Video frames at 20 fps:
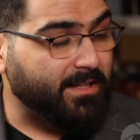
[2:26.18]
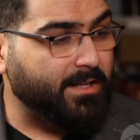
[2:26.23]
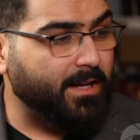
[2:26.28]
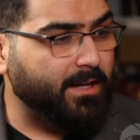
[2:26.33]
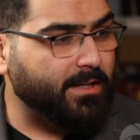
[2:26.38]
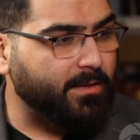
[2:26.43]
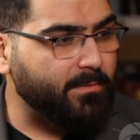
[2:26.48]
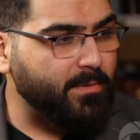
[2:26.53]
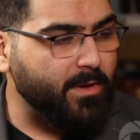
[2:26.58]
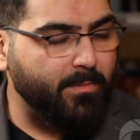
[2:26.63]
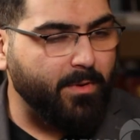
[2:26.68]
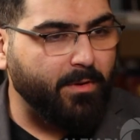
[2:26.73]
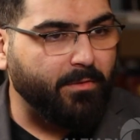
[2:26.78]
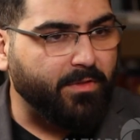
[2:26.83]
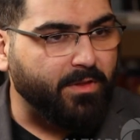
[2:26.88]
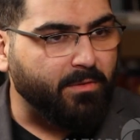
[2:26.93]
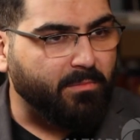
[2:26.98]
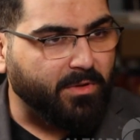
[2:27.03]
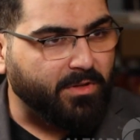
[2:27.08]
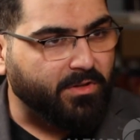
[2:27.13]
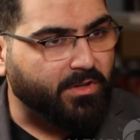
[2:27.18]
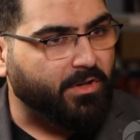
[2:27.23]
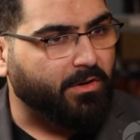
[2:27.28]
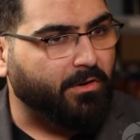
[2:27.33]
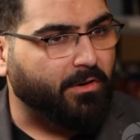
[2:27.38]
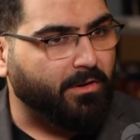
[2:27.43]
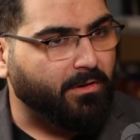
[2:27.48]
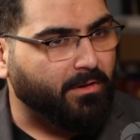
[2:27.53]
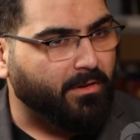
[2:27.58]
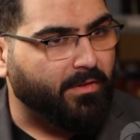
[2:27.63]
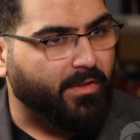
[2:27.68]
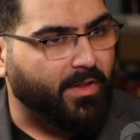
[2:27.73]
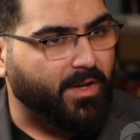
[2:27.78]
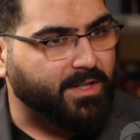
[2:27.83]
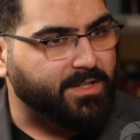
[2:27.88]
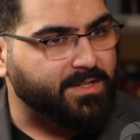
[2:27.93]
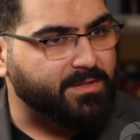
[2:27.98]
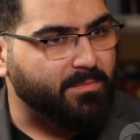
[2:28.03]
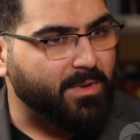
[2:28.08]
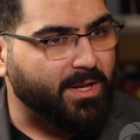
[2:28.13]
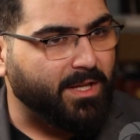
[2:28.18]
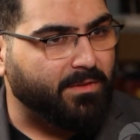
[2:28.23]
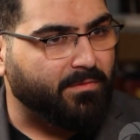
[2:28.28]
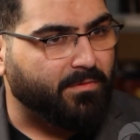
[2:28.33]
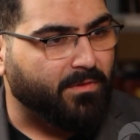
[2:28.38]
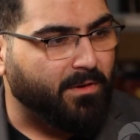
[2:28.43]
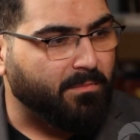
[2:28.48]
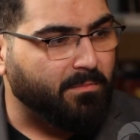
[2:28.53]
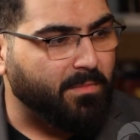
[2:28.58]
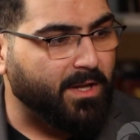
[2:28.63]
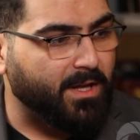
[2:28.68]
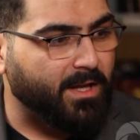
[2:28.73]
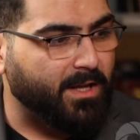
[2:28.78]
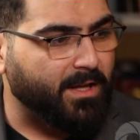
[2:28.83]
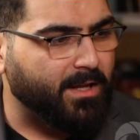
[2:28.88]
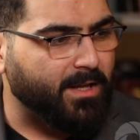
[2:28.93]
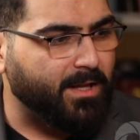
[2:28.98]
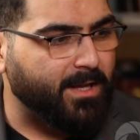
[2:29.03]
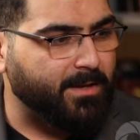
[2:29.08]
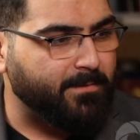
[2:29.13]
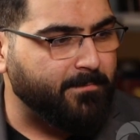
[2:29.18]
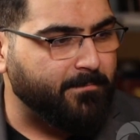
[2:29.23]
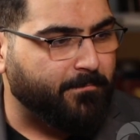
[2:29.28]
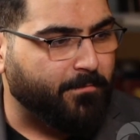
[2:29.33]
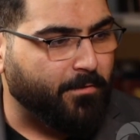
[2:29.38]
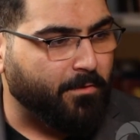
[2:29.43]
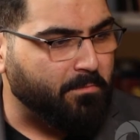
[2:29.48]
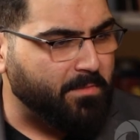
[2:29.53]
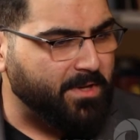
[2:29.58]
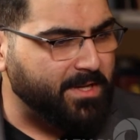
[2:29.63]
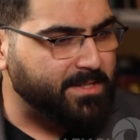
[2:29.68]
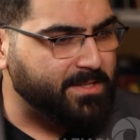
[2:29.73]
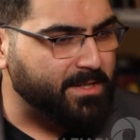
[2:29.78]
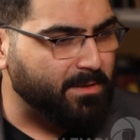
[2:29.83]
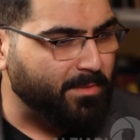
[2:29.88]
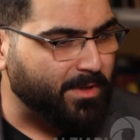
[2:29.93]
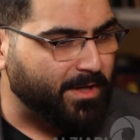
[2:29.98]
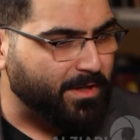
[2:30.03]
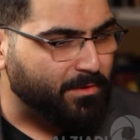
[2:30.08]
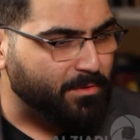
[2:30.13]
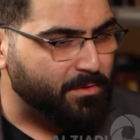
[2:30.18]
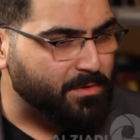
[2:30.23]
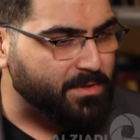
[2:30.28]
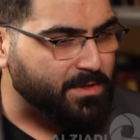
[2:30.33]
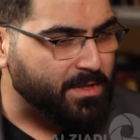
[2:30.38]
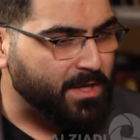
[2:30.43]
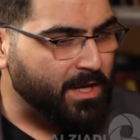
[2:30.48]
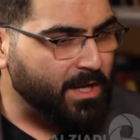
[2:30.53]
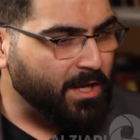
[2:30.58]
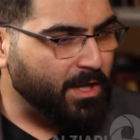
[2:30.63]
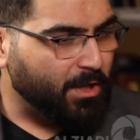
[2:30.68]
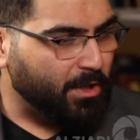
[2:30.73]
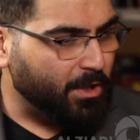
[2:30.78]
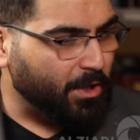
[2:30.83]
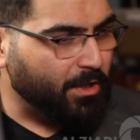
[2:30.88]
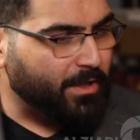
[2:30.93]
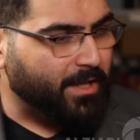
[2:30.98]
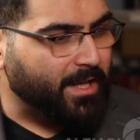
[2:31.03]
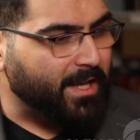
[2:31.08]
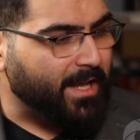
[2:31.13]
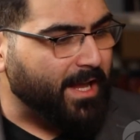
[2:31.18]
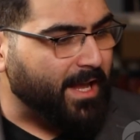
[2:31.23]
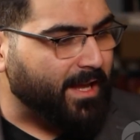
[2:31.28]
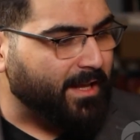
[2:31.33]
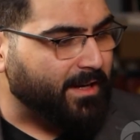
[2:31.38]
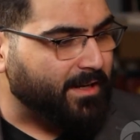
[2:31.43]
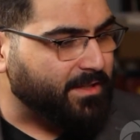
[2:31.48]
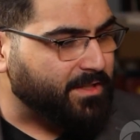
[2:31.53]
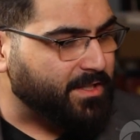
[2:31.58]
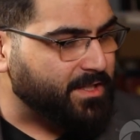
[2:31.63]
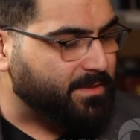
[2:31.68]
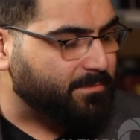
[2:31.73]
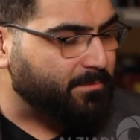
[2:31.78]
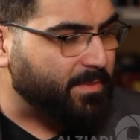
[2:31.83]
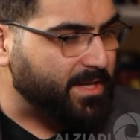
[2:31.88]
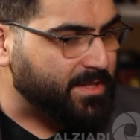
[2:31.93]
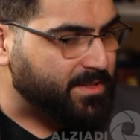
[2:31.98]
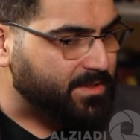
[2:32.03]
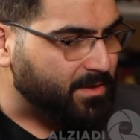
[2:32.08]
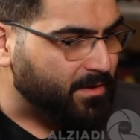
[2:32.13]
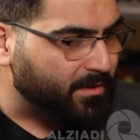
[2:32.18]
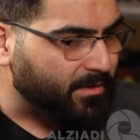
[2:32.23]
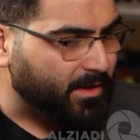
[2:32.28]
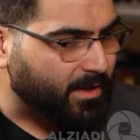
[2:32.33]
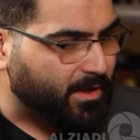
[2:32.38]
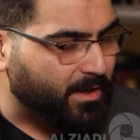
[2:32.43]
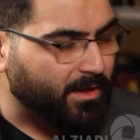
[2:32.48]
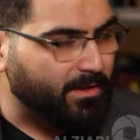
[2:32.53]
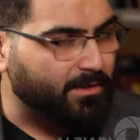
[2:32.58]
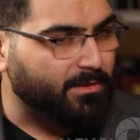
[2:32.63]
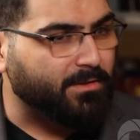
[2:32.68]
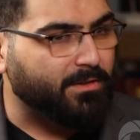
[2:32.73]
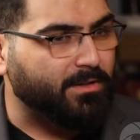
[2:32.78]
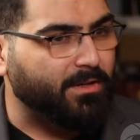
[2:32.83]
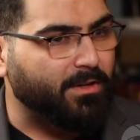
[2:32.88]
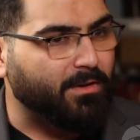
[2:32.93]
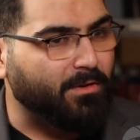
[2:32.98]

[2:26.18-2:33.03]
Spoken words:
Talk to me about the material that it's made from. For me, somebody who's looking at it just based on the color, it